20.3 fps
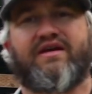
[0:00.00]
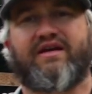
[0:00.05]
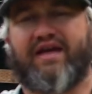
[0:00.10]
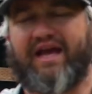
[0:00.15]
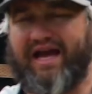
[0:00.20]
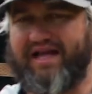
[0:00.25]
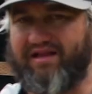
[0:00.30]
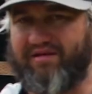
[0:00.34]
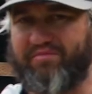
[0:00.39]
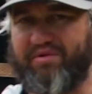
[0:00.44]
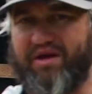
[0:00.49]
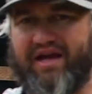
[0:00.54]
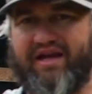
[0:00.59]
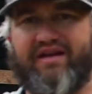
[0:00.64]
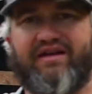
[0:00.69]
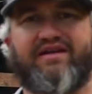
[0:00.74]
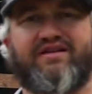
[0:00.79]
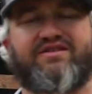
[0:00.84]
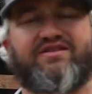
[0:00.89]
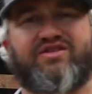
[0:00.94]

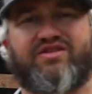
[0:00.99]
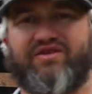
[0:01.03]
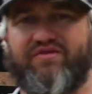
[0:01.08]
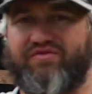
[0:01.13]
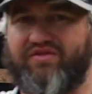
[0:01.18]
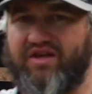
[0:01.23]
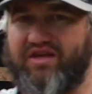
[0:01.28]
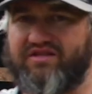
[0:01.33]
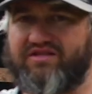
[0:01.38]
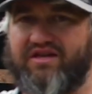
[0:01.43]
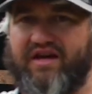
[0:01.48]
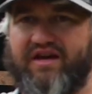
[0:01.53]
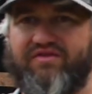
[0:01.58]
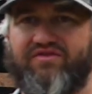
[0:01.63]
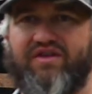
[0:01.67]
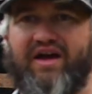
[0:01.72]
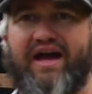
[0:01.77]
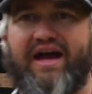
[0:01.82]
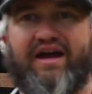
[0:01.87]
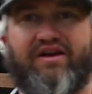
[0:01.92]
calabaetis, things like
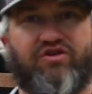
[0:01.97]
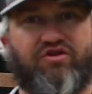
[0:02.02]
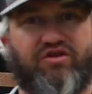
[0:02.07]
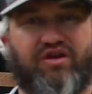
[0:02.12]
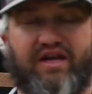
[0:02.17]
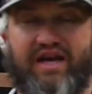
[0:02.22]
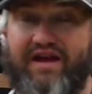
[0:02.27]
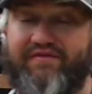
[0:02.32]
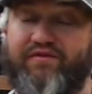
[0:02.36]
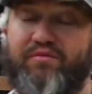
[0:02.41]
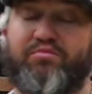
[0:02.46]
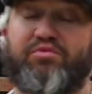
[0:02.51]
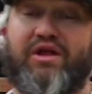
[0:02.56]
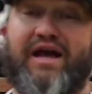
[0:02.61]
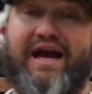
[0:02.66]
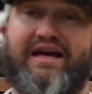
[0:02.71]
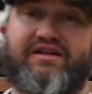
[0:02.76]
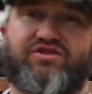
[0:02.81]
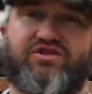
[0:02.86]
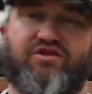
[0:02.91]
that. You can have a
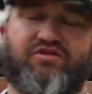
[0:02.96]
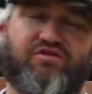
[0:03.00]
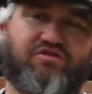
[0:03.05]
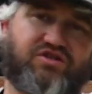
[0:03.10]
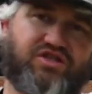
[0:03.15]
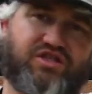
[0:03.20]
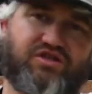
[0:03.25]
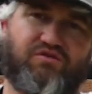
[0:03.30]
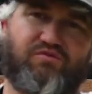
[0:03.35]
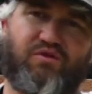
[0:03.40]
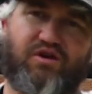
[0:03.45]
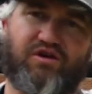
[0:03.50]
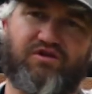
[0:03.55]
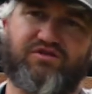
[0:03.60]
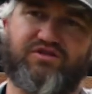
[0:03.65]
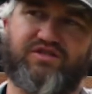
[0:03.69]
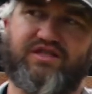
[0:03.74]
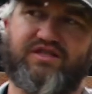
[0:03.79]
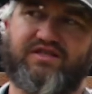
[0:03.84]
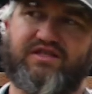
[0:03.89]
blast on our still
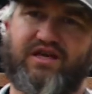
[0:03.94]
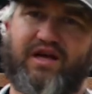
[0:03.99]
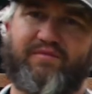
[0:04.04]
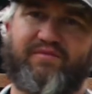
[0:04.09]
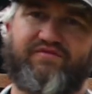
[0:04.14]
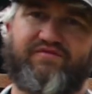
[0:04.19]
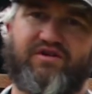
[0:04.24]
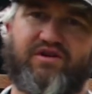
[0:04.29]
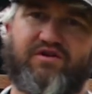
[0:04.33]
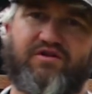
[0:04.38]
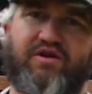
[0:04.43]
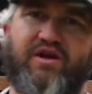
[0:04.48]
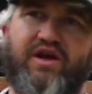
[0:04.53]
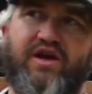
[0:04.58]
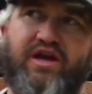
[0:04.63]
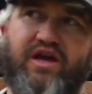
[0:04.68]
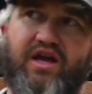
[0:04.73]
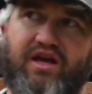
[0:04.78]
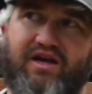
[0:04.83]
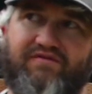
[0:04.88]
waters this time of year
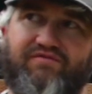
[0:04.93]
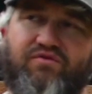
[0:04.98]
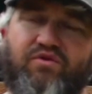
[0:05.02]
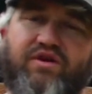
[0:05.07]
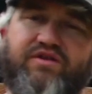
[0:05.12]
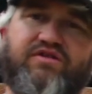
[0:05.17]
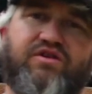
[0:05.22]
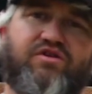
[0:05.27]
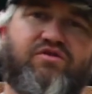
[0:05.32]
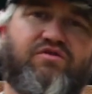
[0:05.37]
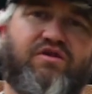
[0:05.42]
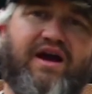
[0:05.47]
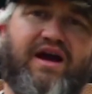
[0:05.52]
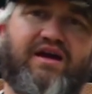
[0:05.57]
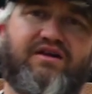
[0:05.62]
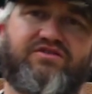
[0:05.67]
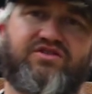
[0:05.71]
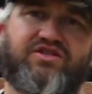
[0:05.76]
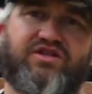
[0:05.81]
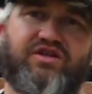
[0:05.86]
and avoid the
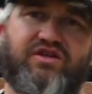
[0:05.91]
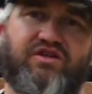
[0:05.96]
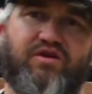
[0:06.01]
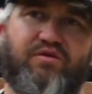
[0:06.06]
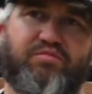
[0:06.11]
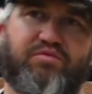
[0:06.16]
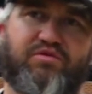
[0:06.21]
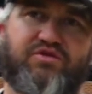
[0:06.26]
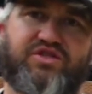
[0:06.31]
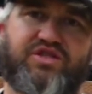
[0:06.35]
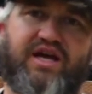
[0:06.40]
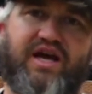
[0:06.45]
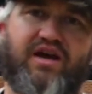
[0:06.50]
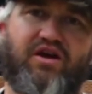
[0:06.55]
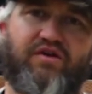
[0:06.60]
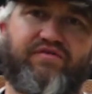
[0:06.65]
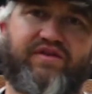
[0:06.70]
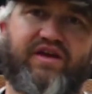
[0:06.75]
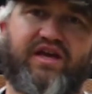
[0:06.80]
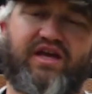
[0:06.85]
crowds, you know, per se on the